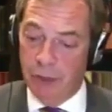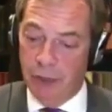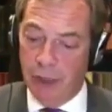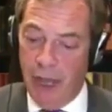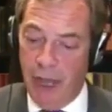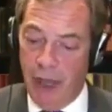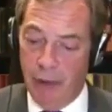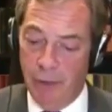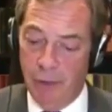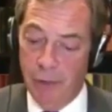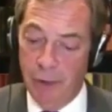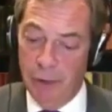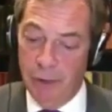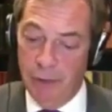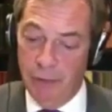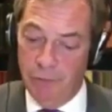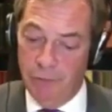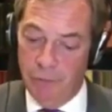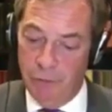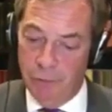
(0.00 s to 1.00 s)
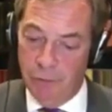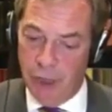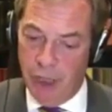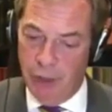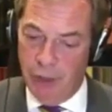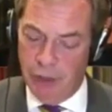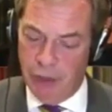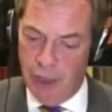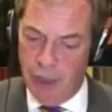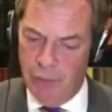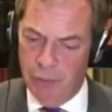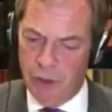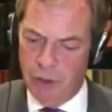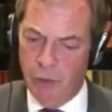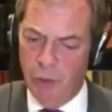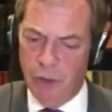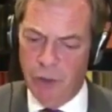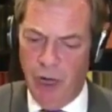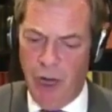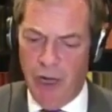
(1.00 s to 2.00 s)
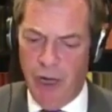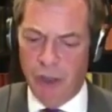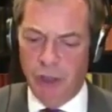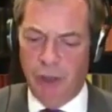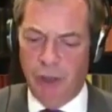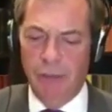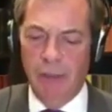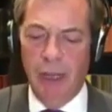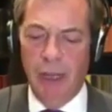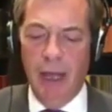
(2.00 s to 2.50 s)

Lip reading: ago from Chelsea, who was called Nigel.